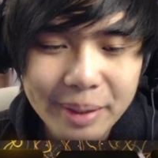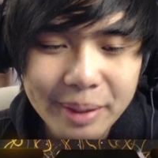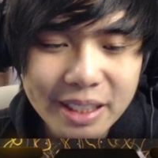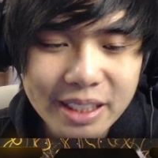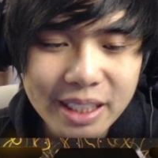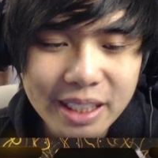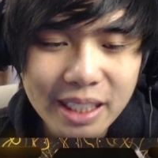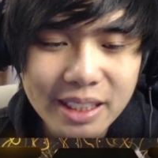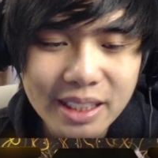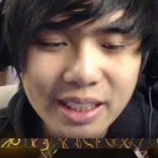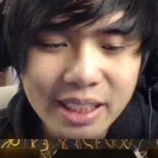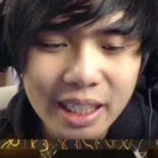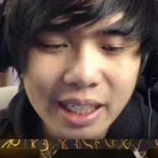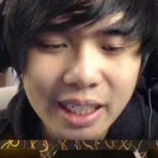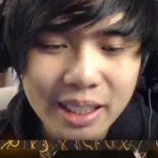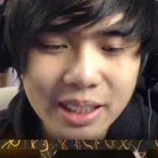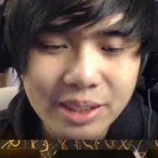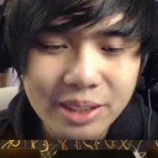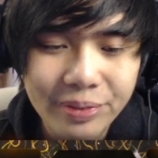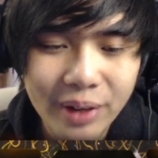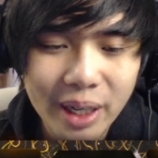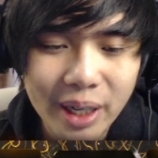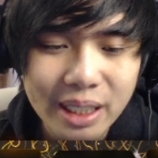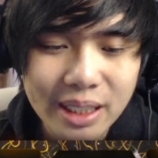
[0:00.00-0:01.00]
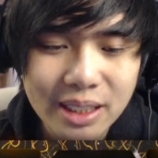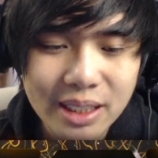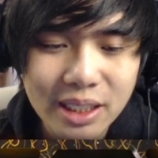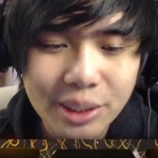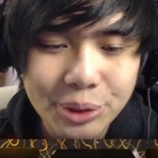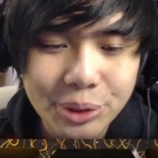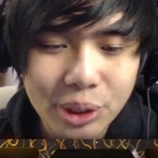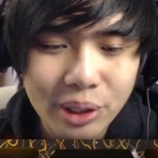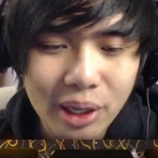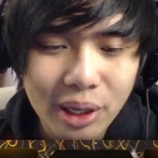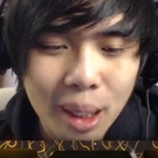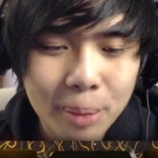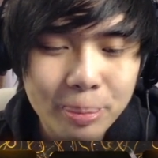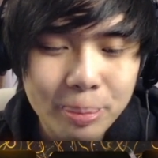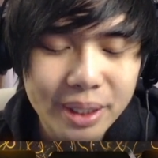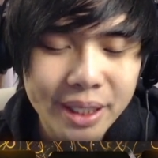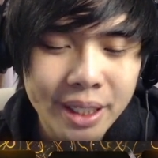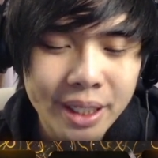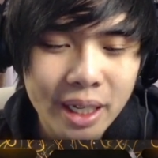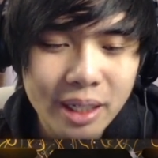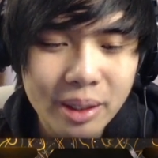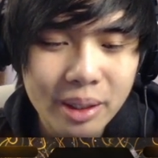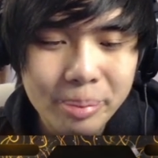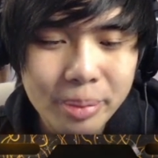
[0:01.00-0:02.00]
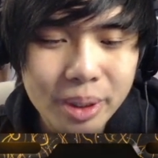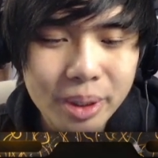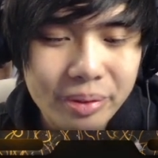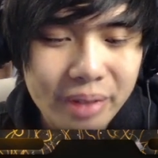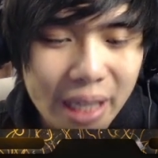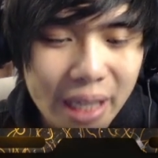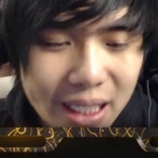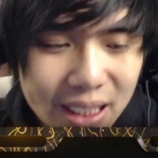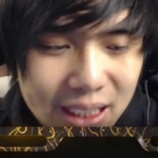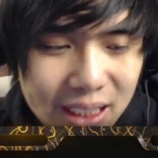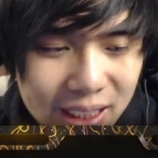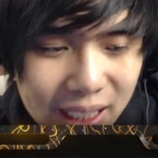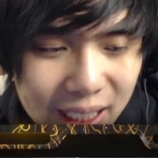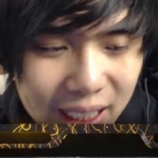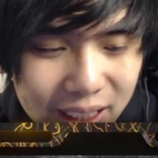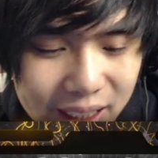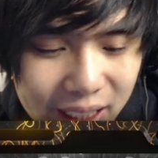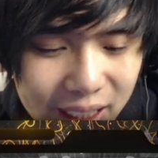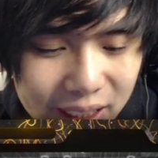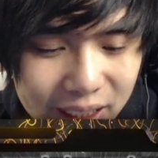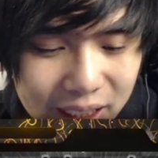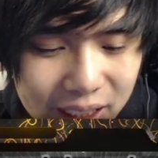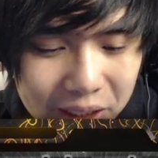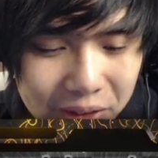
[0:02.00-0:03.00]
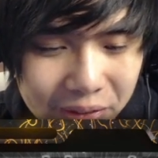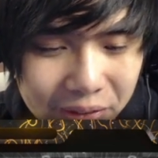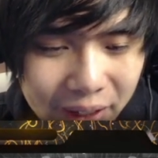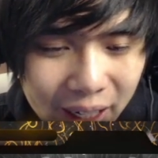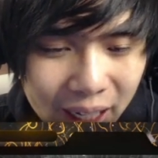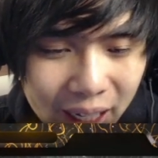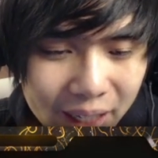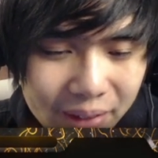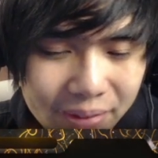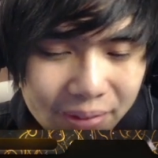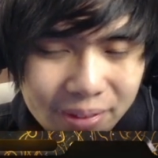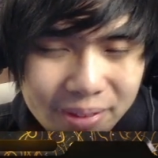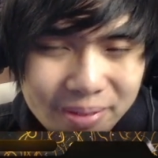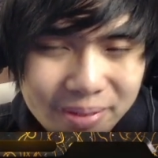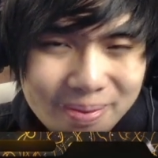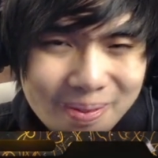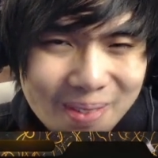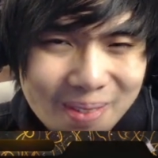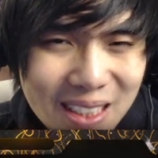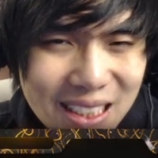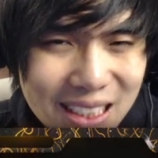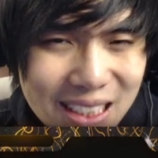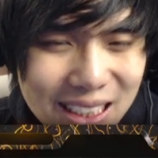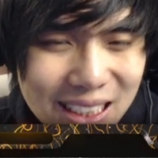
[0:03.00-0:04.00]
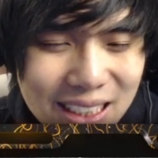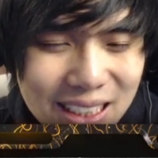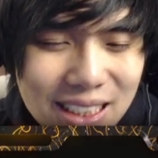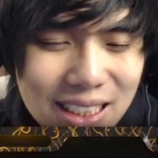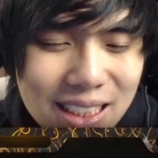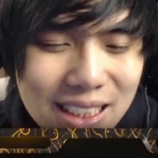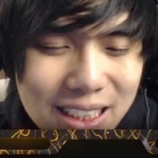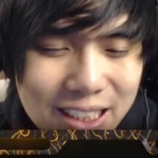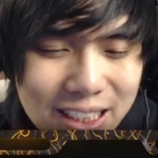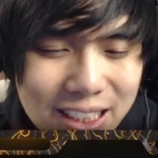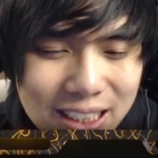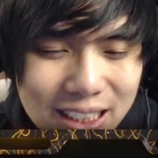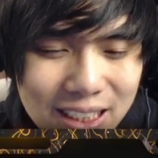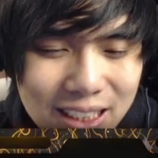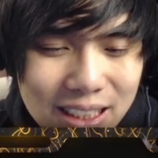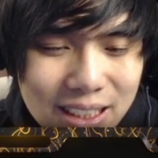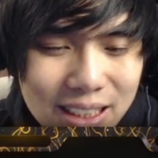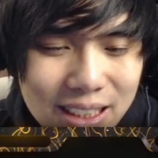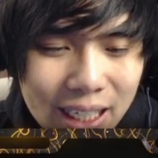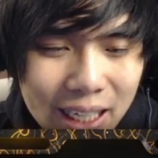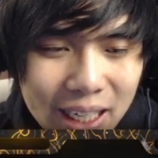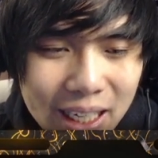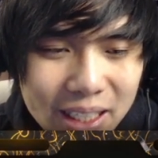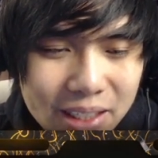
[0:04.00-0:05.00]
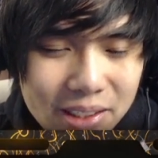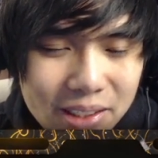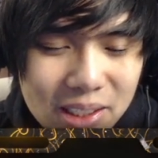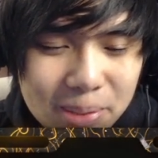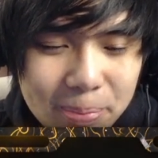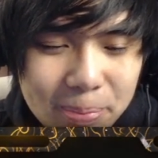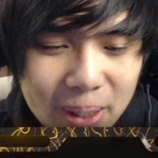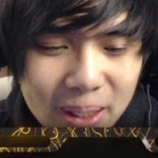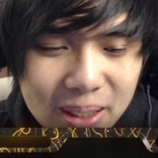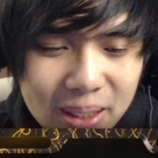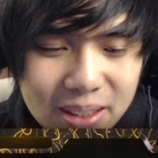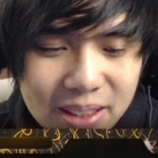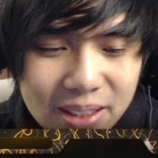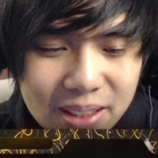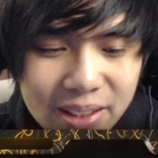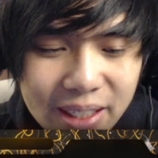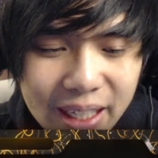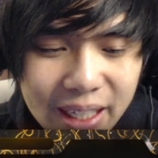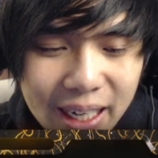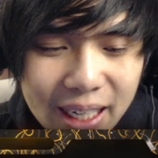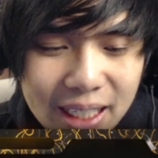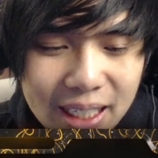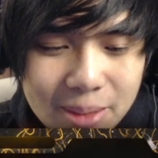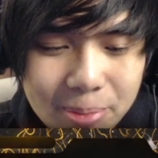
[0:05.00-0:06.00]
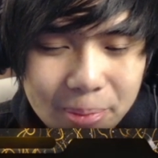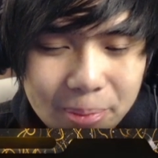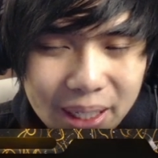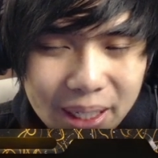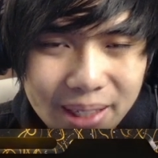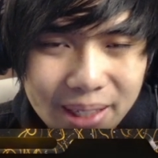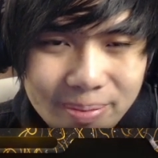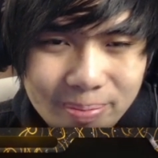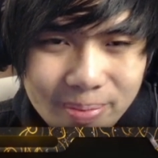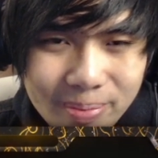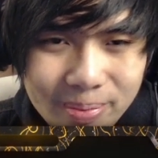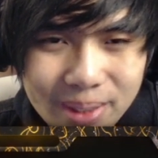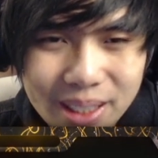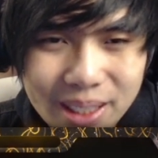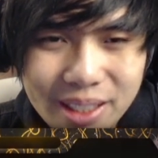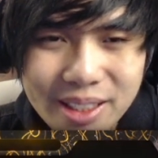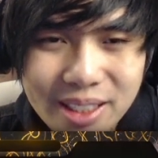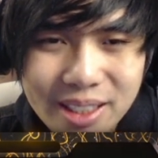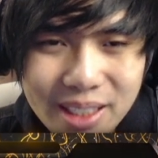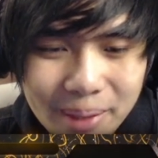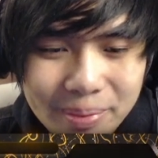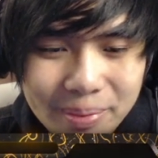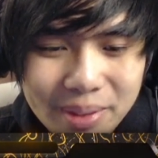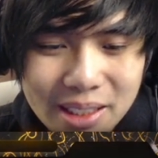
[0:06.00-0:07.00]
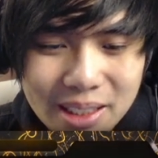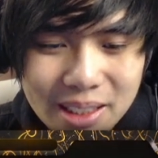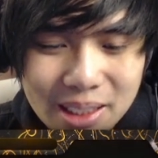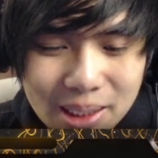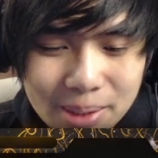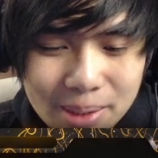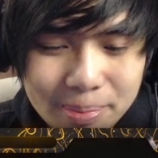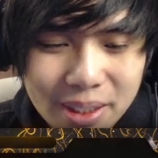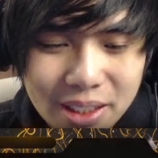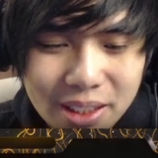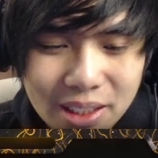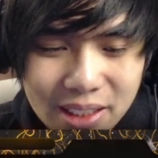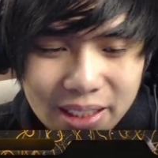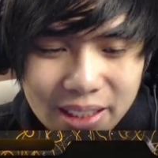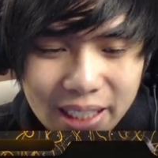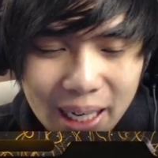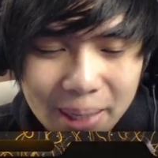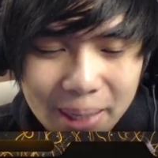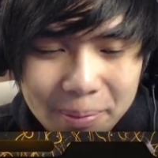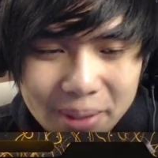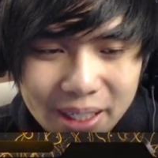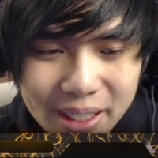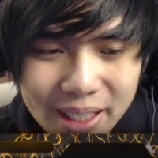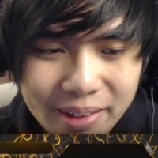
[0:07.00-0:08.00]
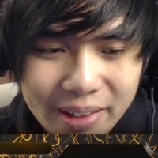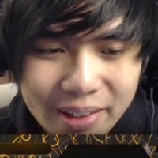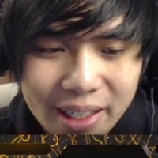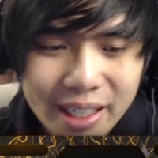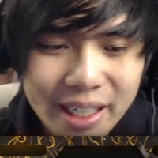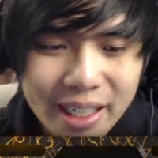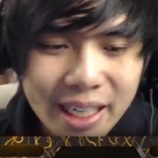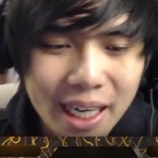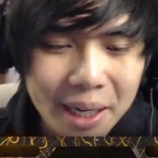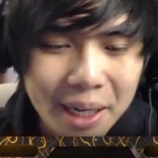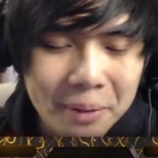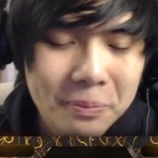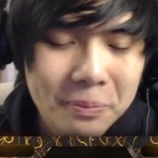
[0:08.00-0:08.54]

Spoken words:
10 seconds fighting such a complicated move that is knight takes e5, hate to spell it to you guys, but there is something suspicious happening right now.